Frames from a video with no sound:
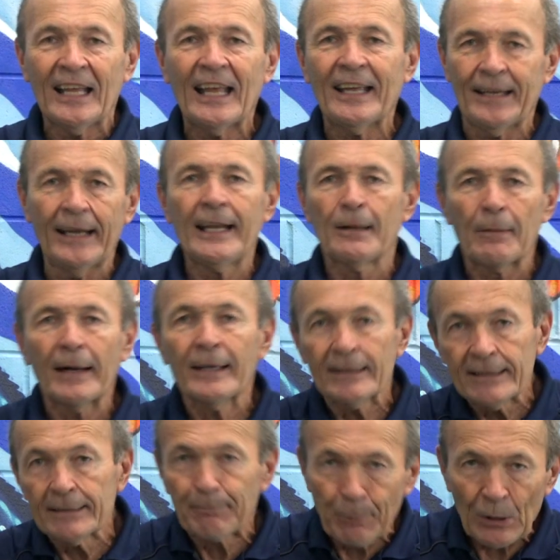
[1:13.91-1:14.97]
anyway,
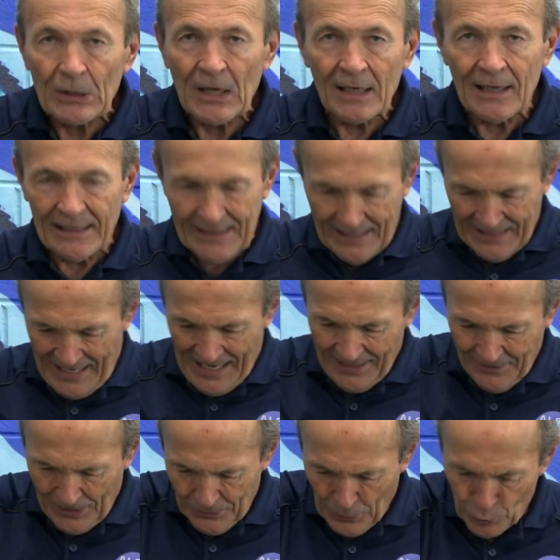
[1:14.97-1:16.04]
you put it on like that.
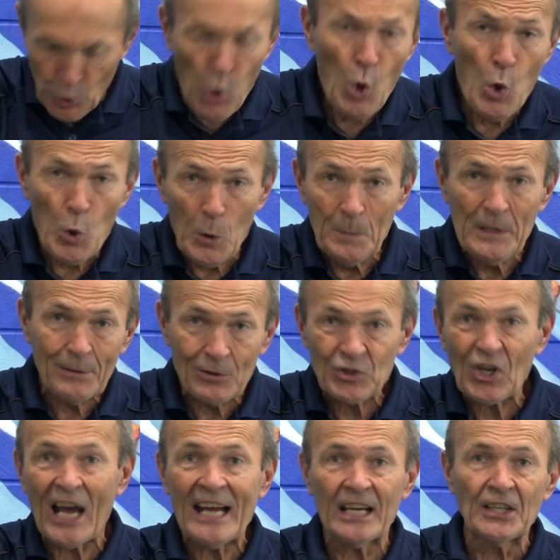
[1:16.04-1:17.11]
And then the tube, you would
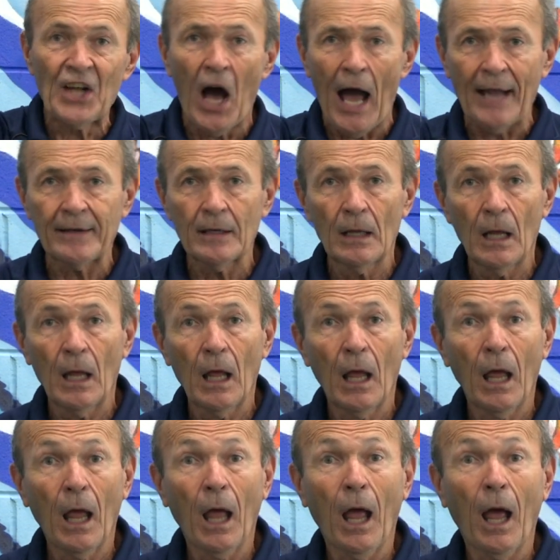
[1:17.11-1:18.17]
tie in a
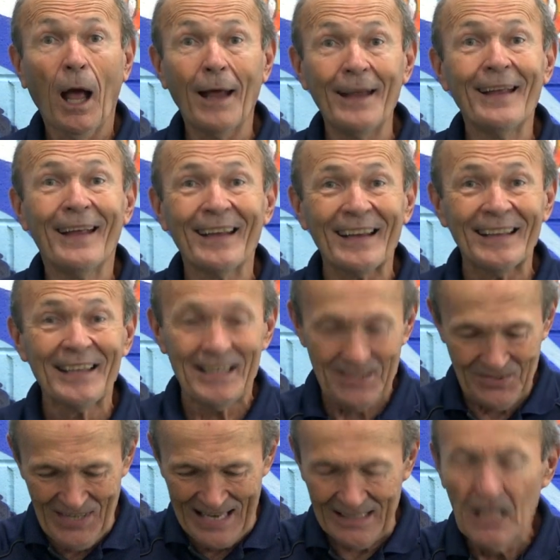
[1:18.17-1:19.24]
knot. Yeah,
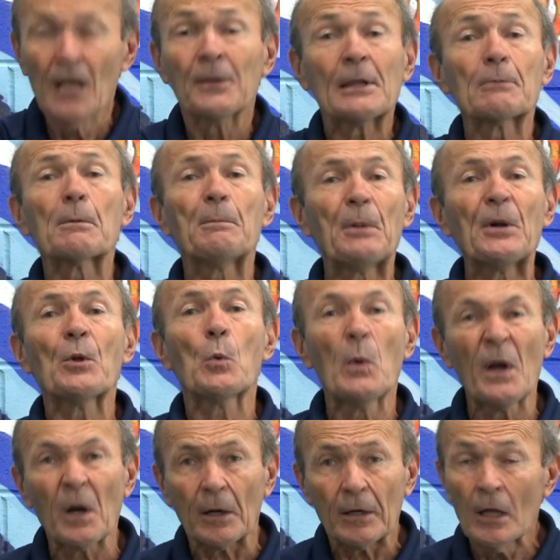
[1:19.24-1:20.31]
exactly. They were pretty
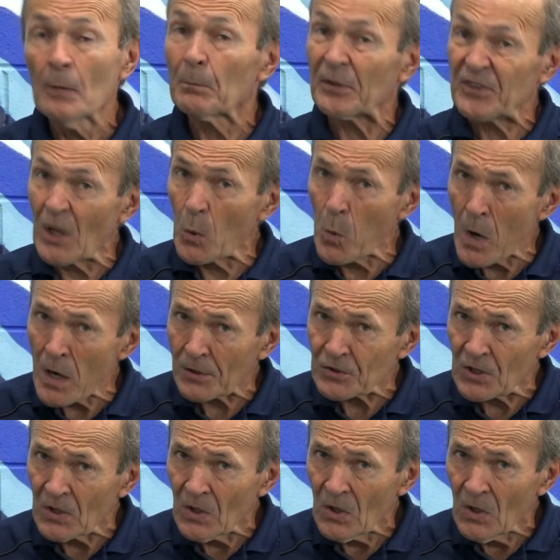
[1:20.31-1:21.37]
weird, but they
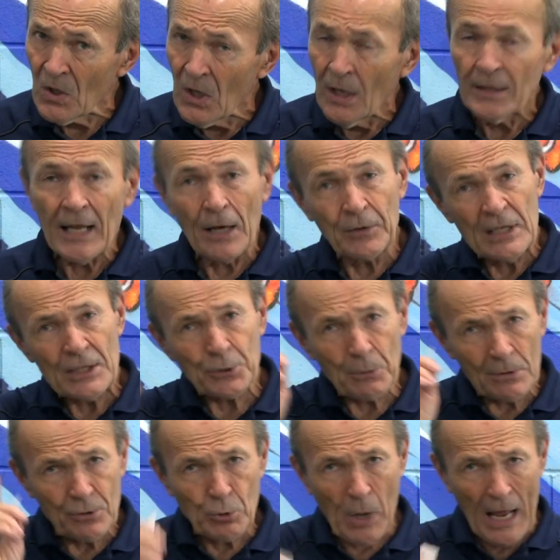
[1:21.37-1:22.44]
worked. Now, these
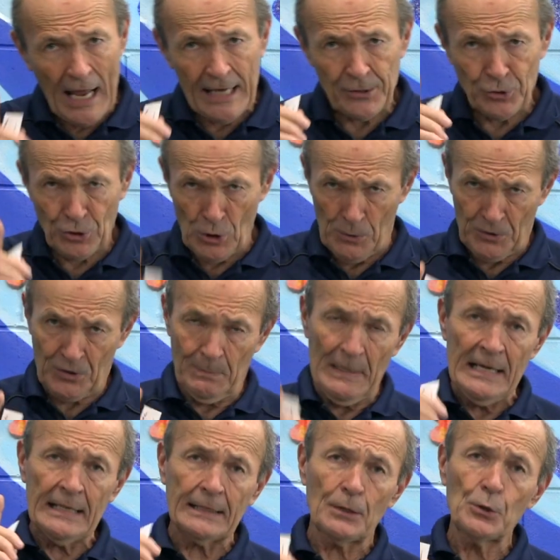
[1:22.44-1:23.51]
were dry suits,
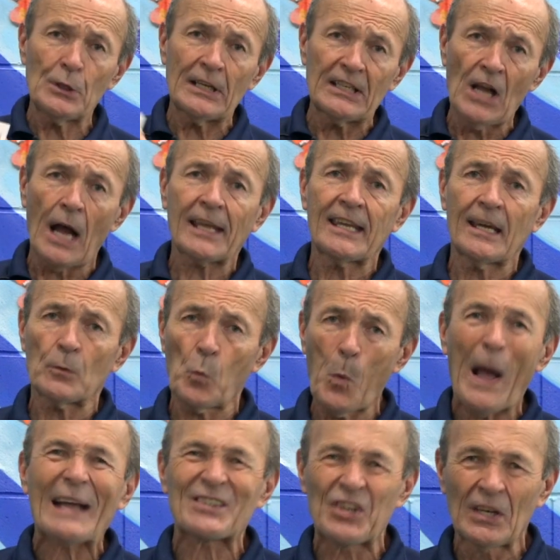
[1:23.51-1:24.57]
meaning that you did not get
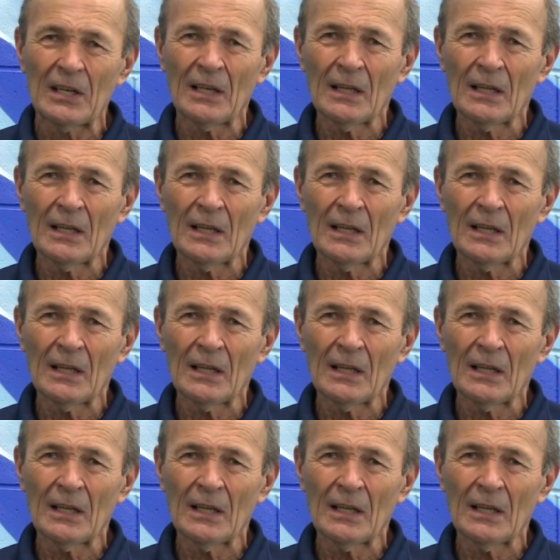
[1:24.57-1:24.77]
wet,